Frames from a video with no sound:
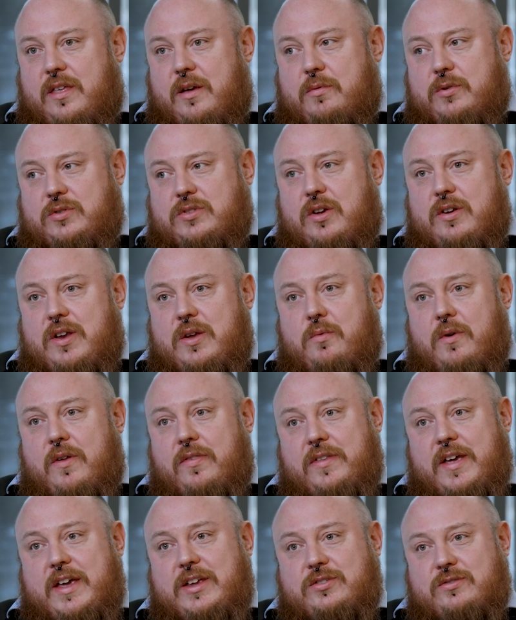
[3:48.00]
There was only
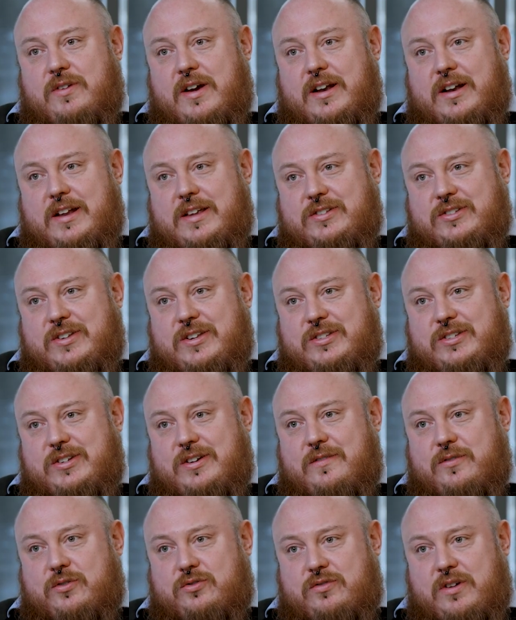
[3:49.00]
one data analyst in
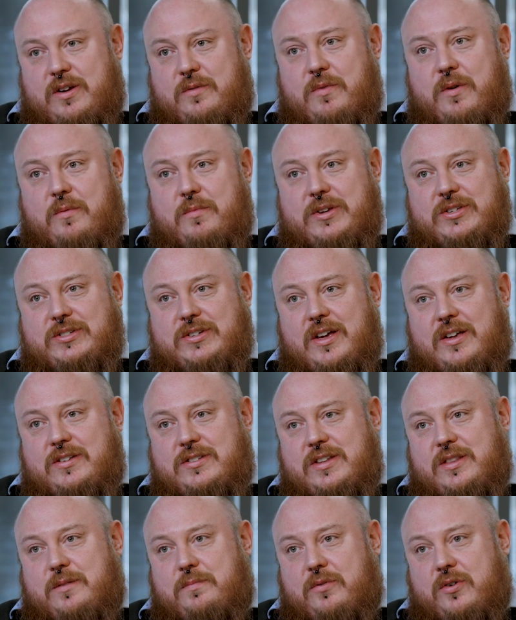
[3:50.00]
Silverstream when we
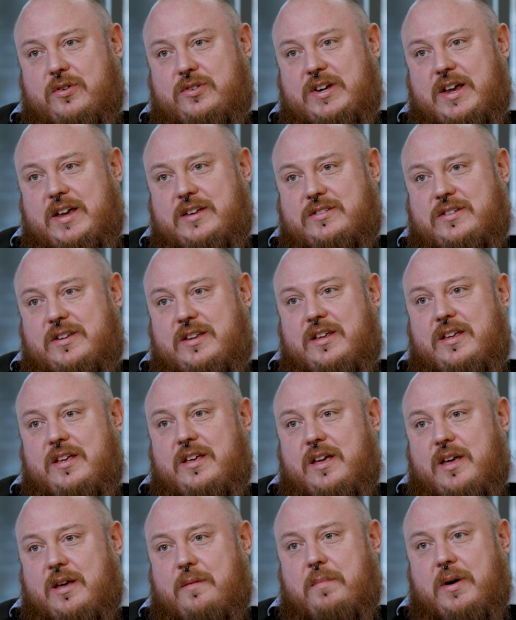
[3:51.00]
started the project,
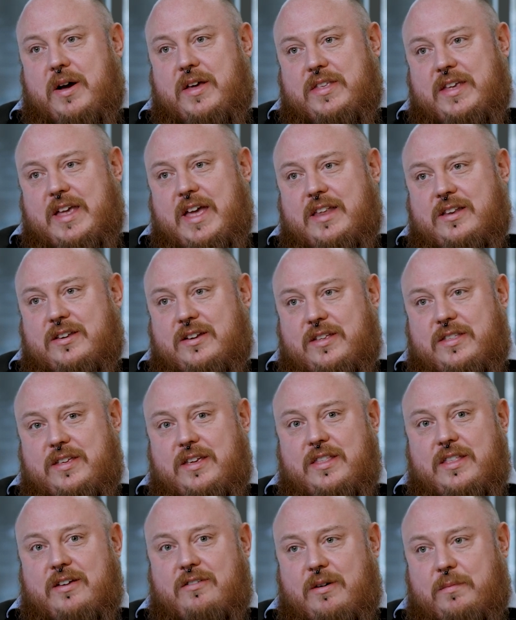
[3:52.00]
and by the end I
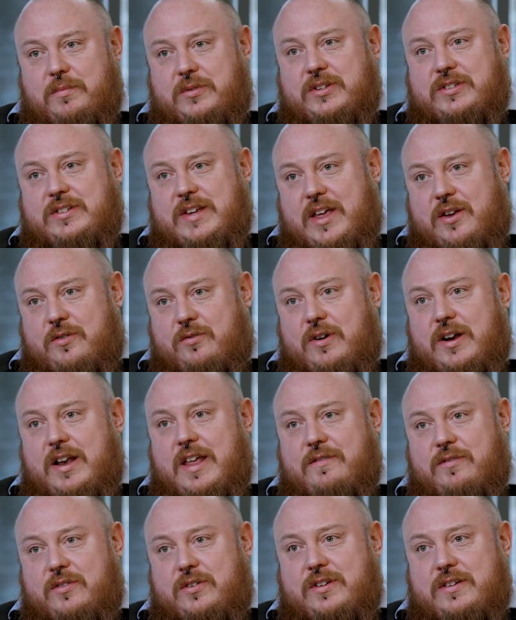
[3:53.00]
think they're up to 10 or
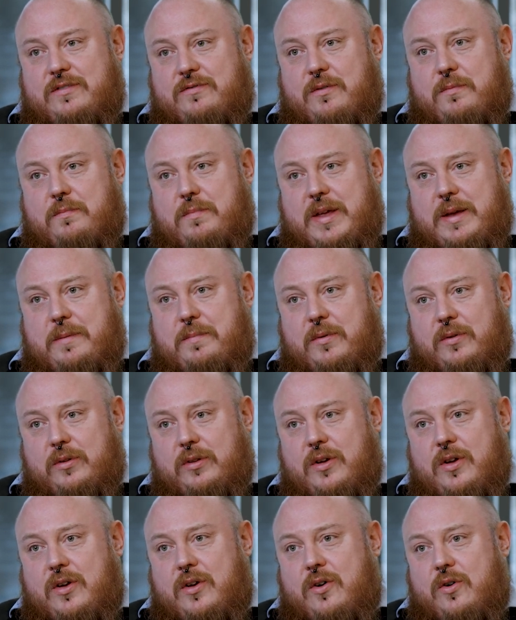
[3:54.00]
11 different
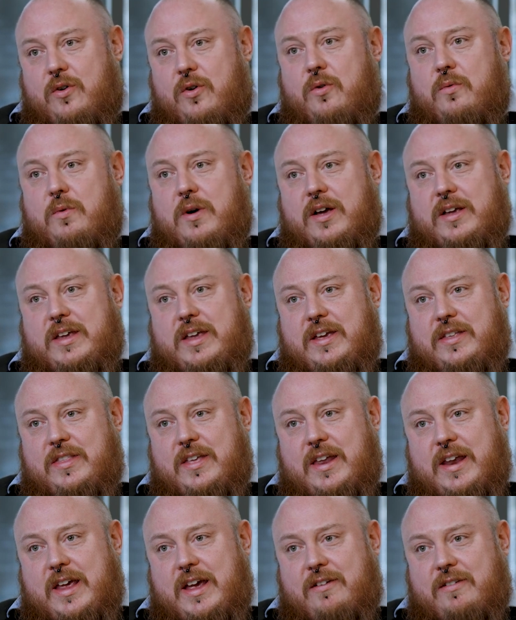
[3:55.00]
people all working in
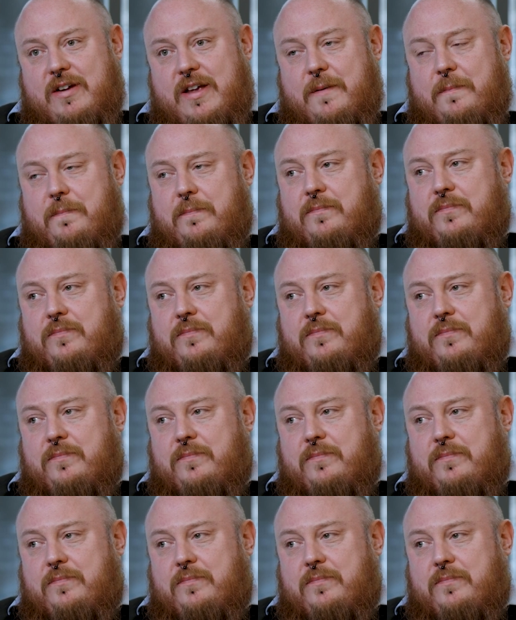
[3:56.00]
that area.